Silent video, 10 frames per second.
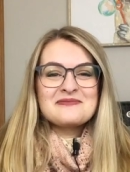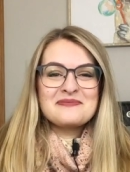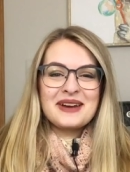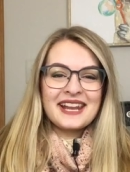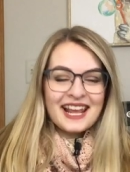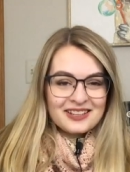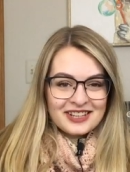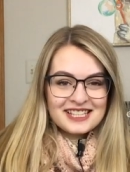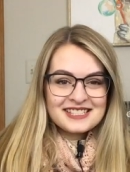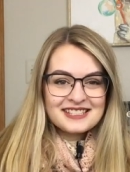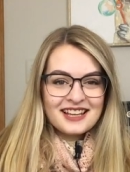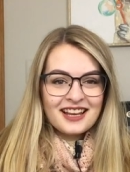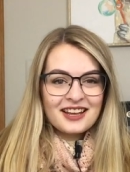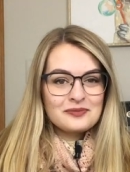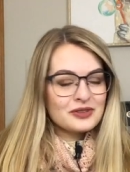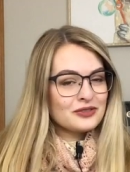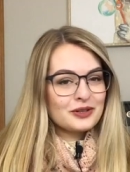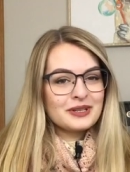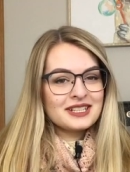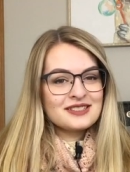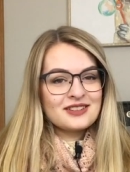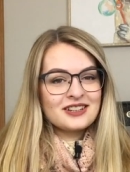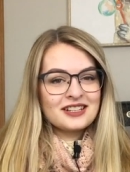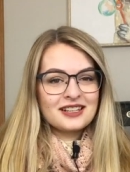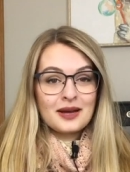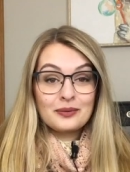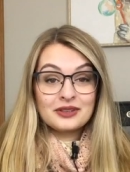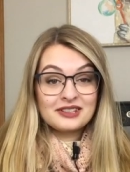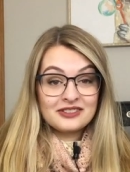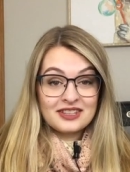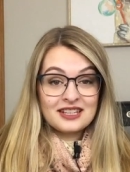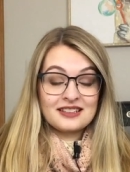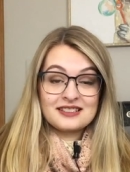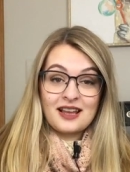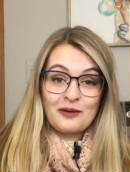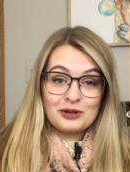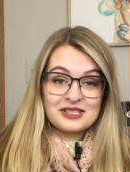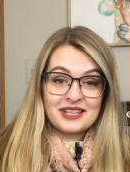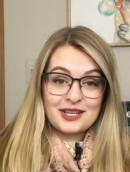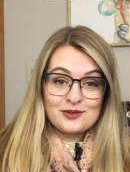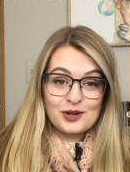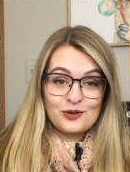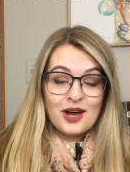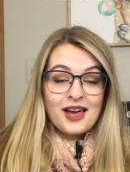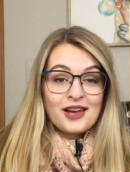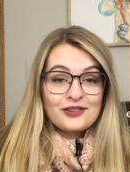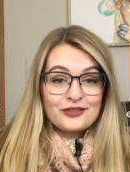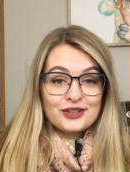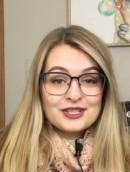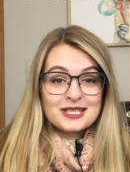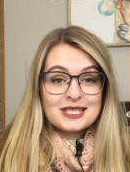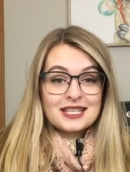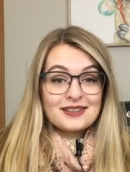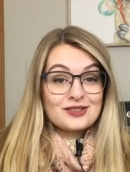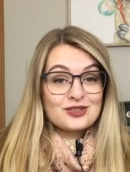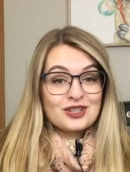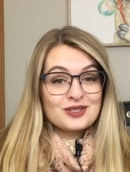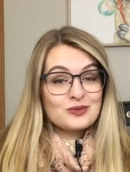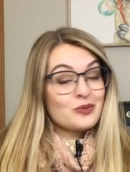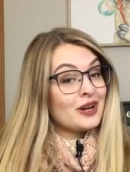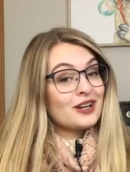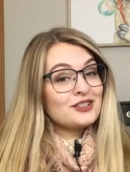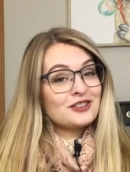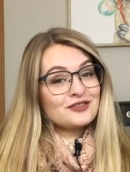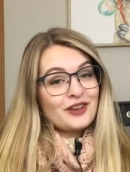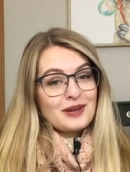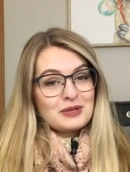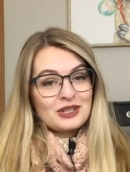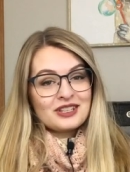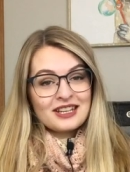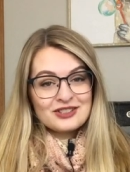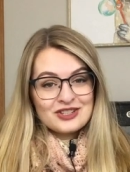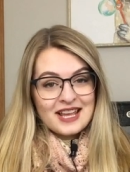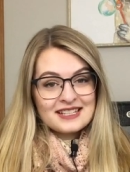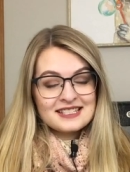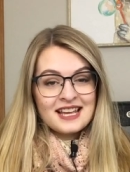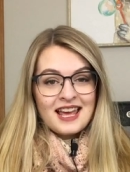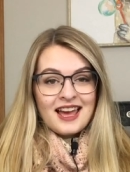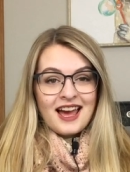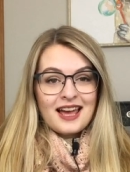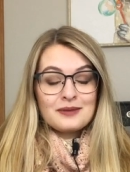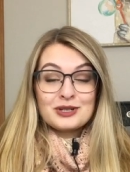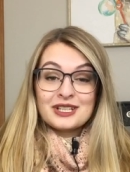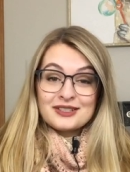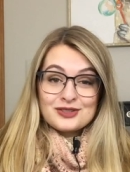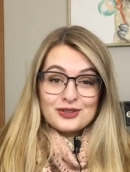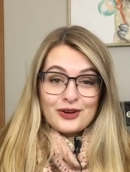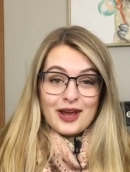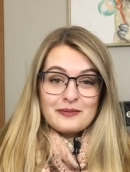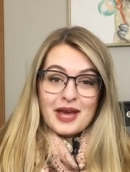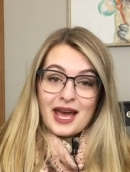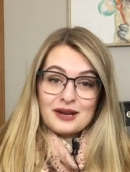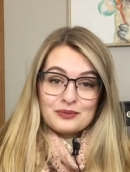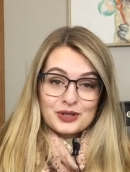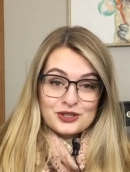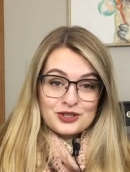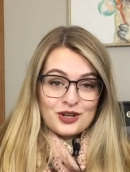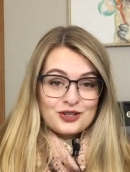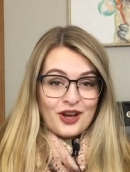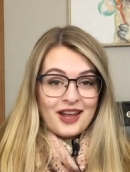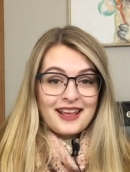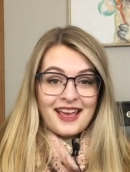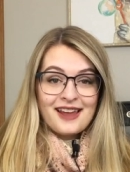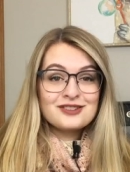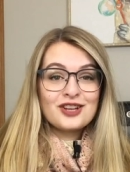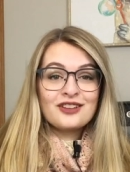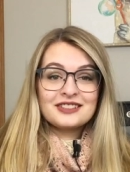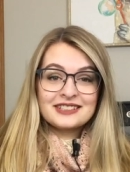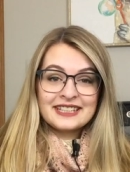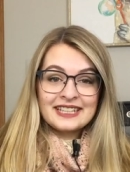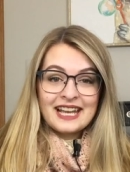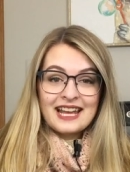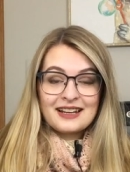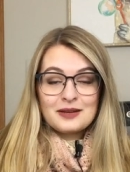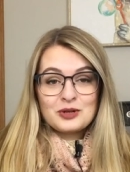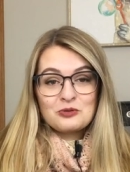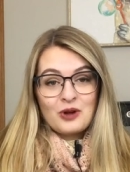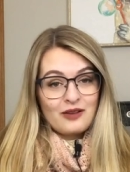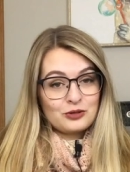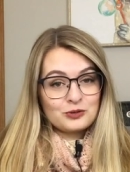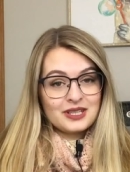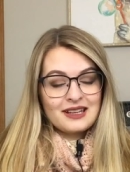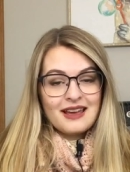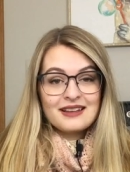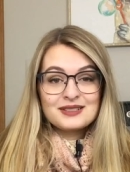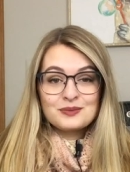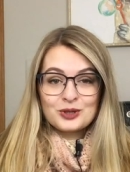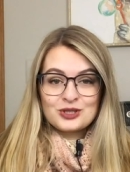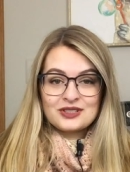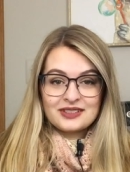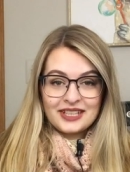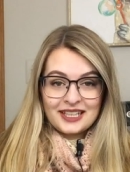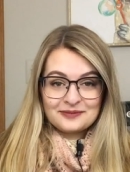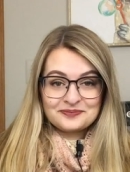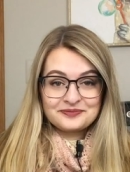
But anyways, before we get started, a couple of little things I want to let you know. First is just where you can find me on the internet. I am on Instagram at birch.and.lily, and I am on Ravelry as Birch and Lily.